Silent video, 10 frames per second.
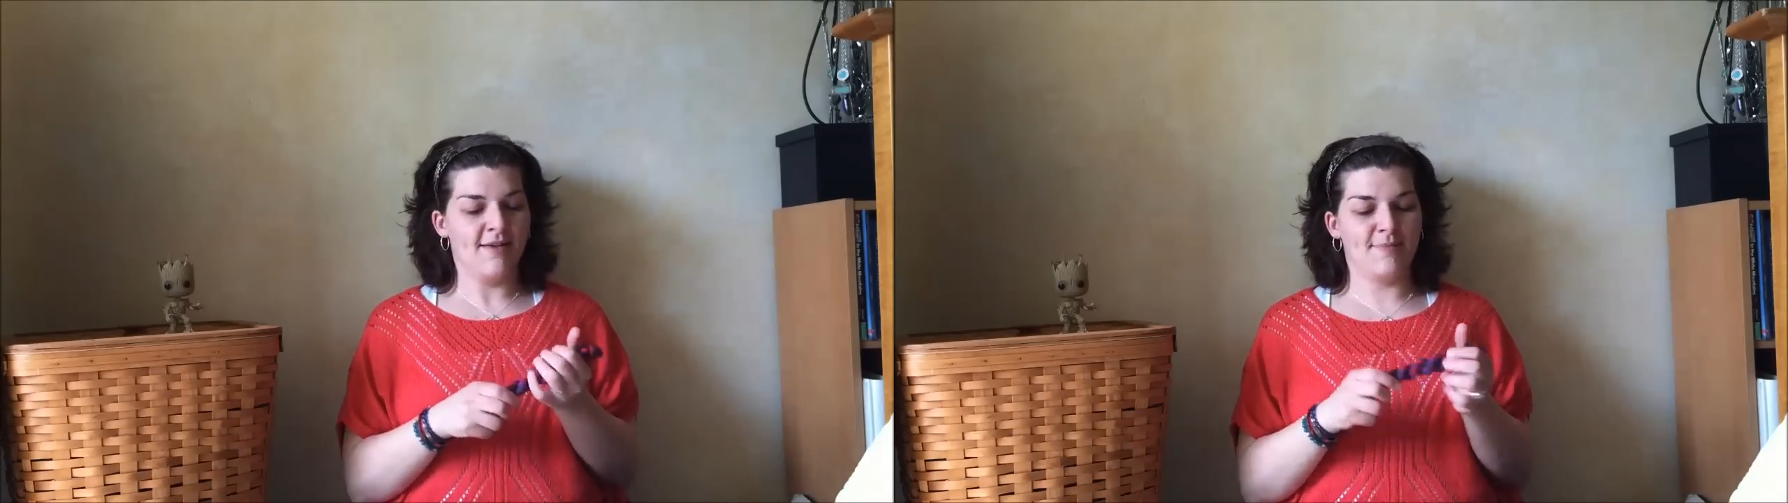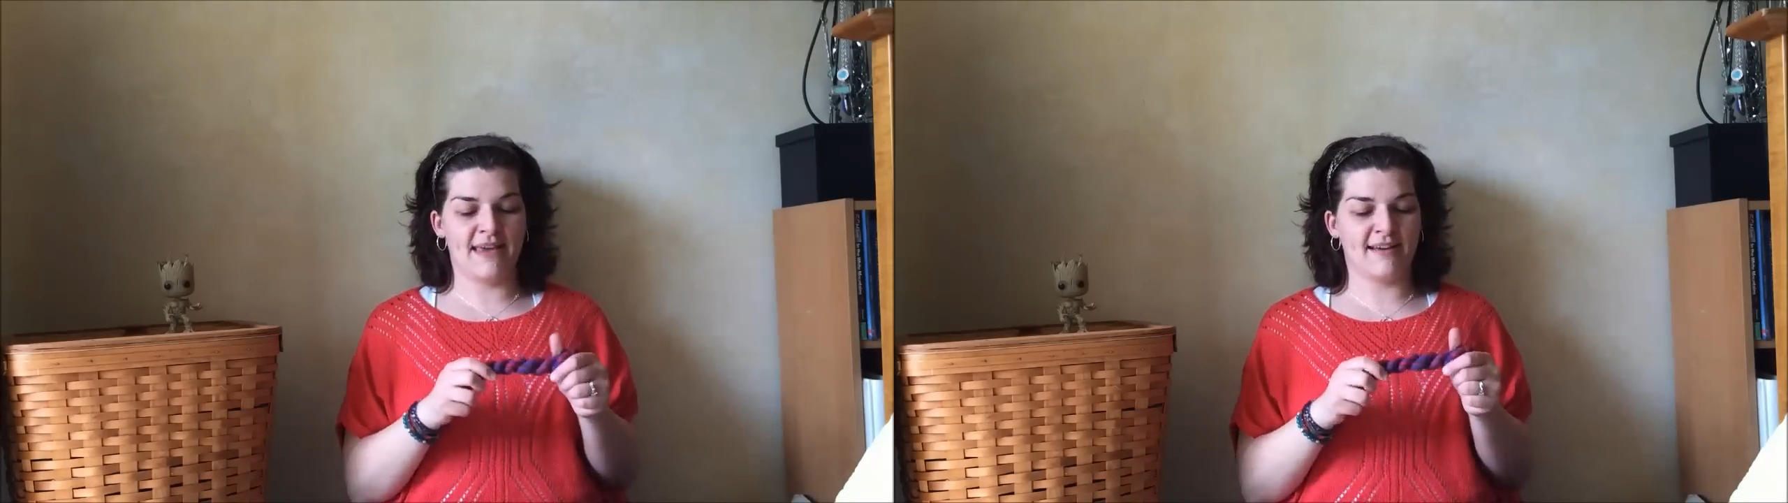
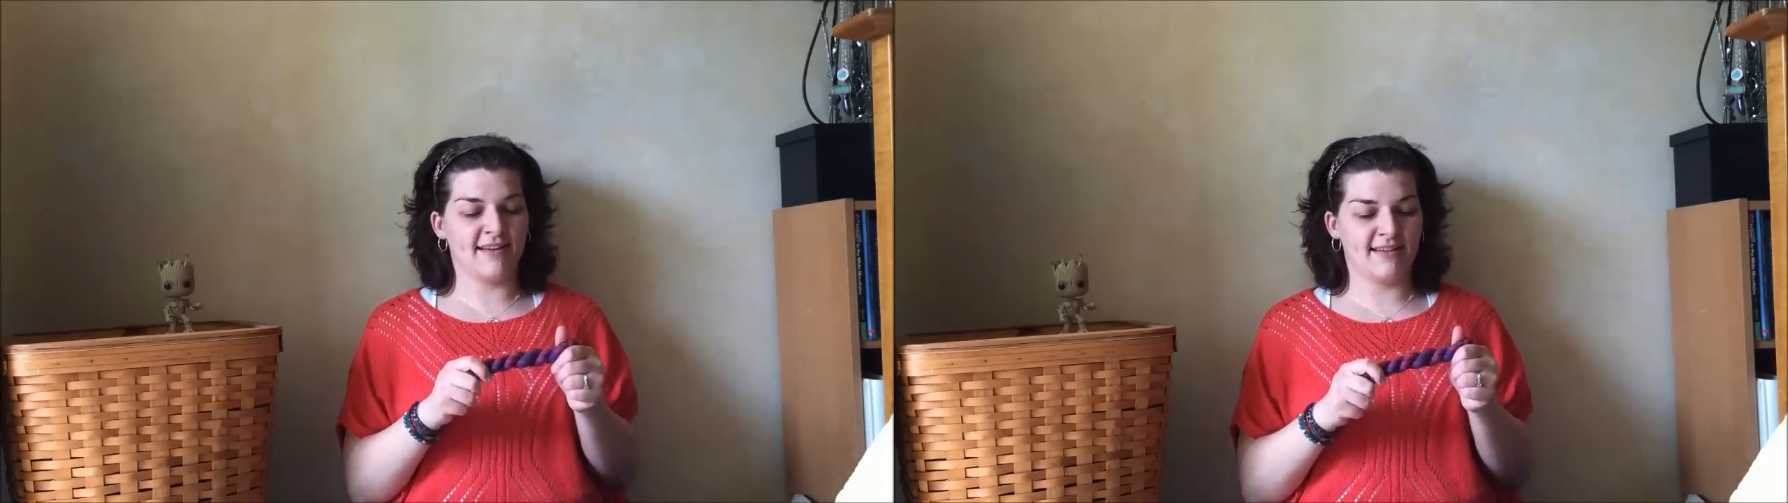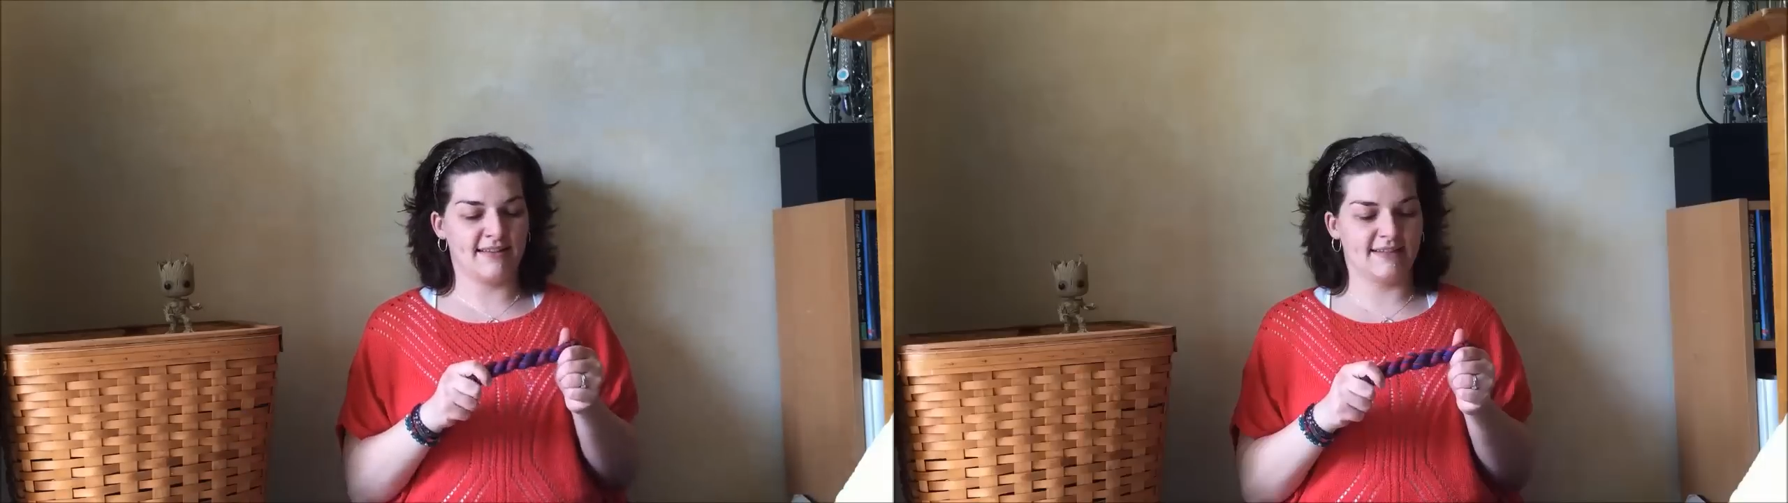
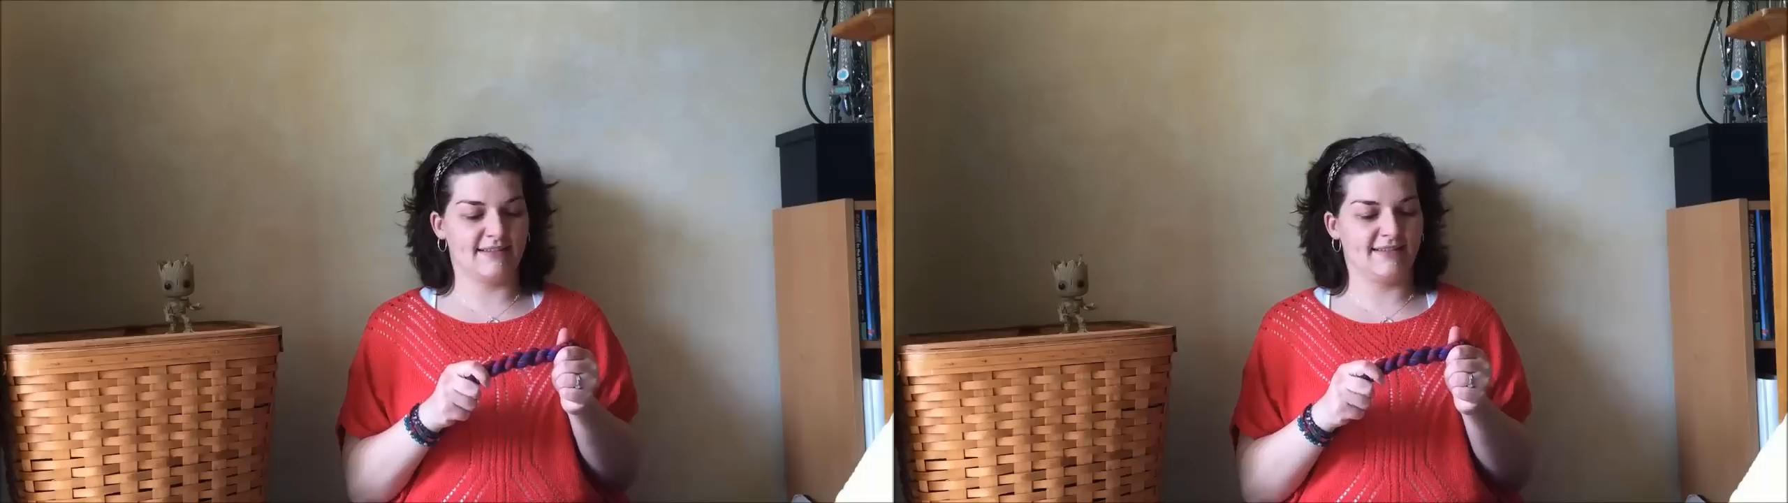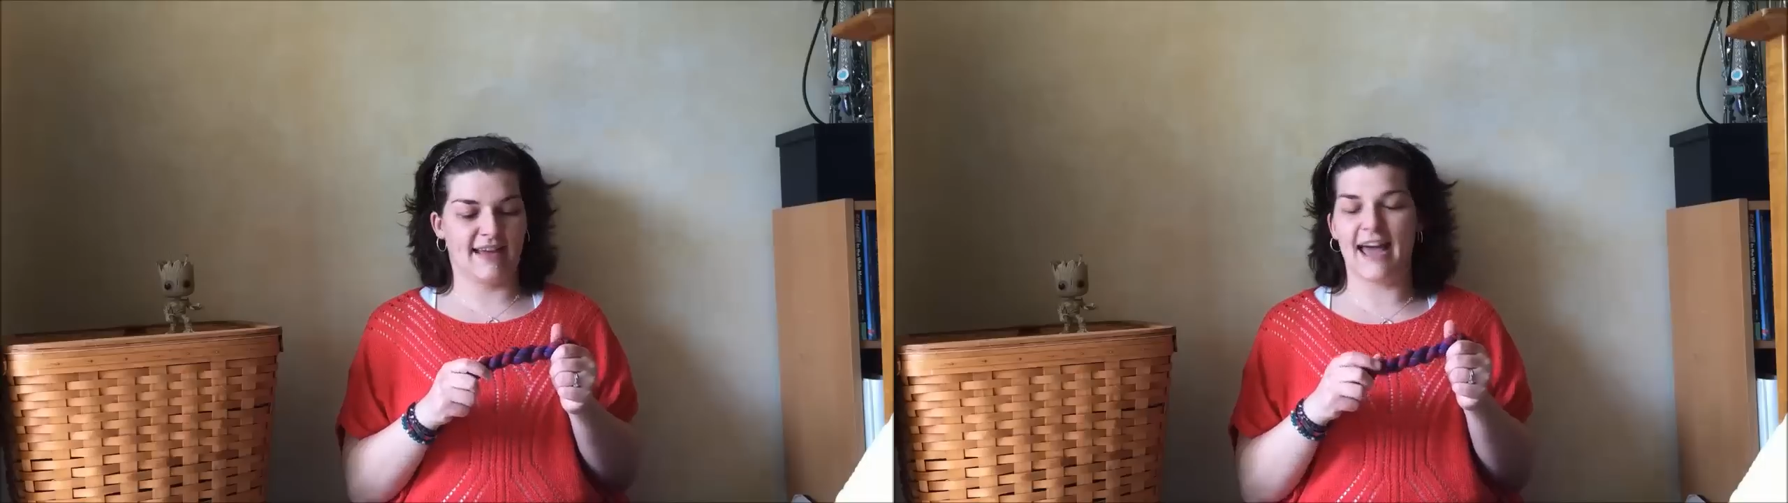Because
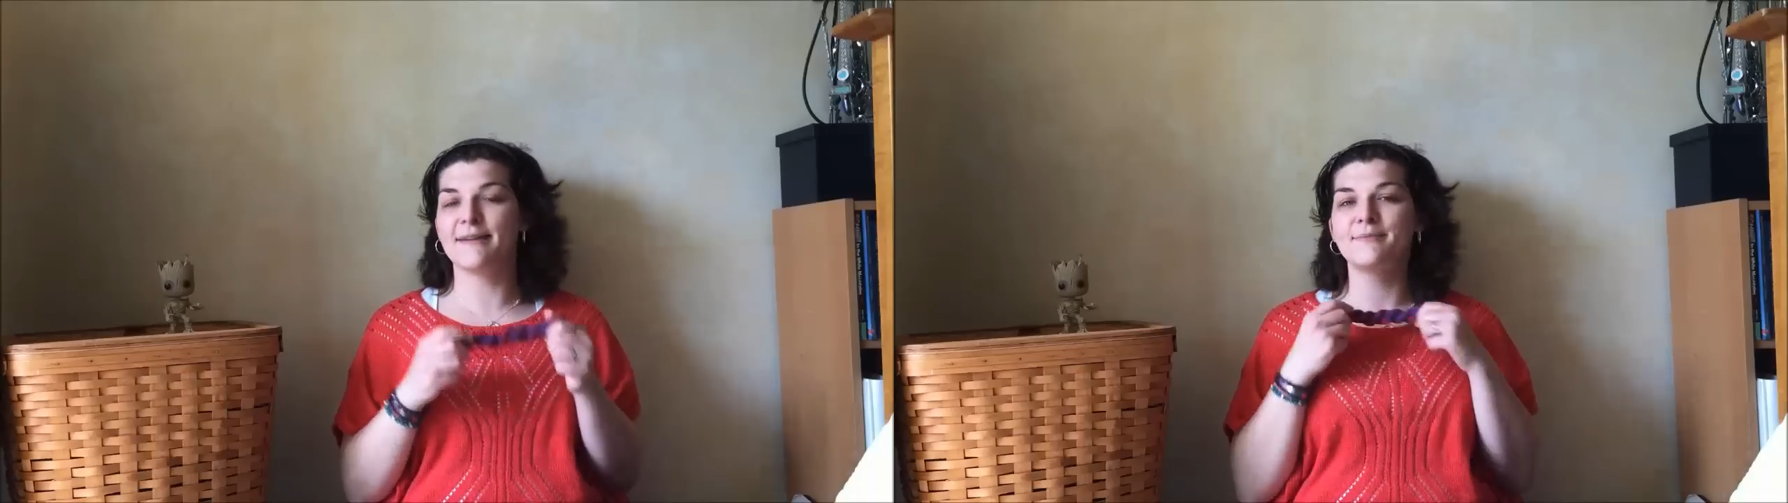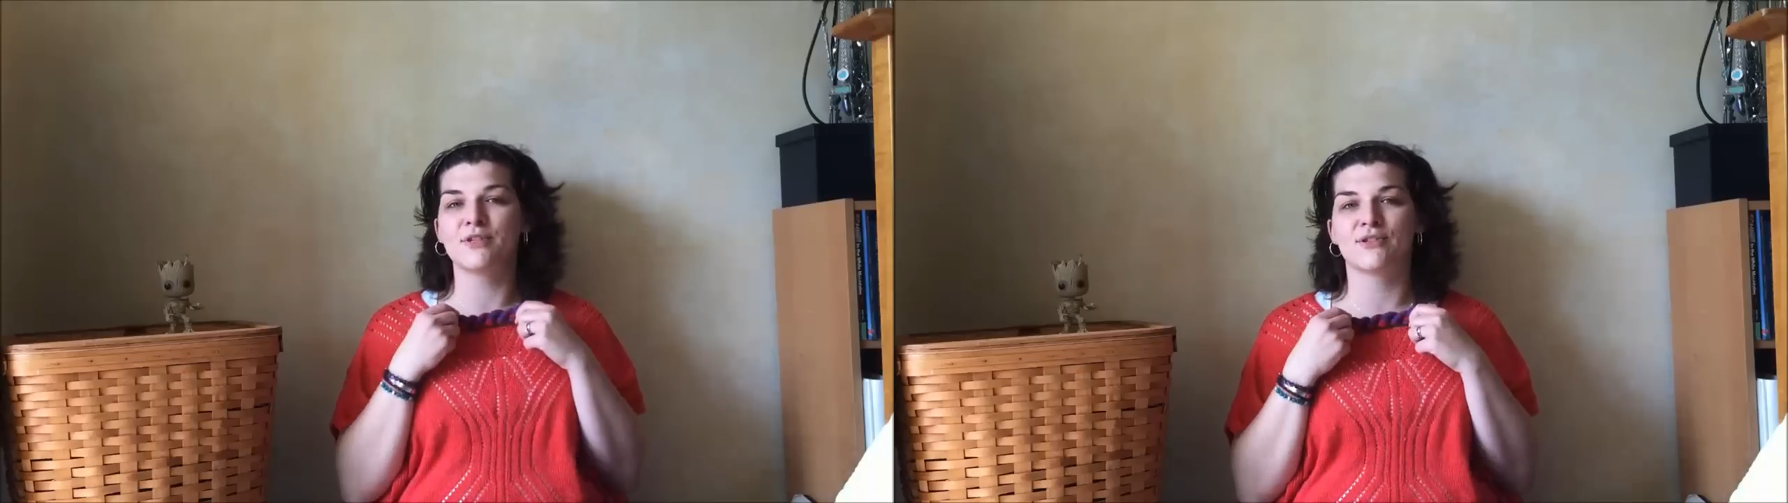
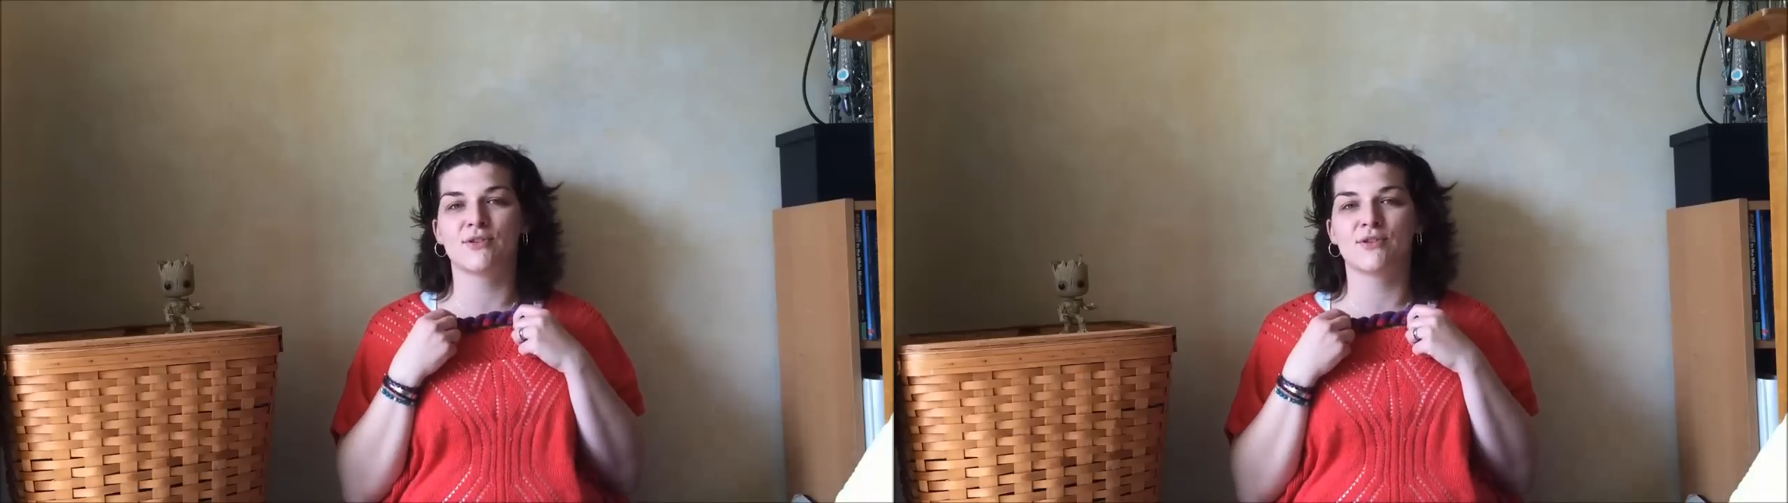I'm just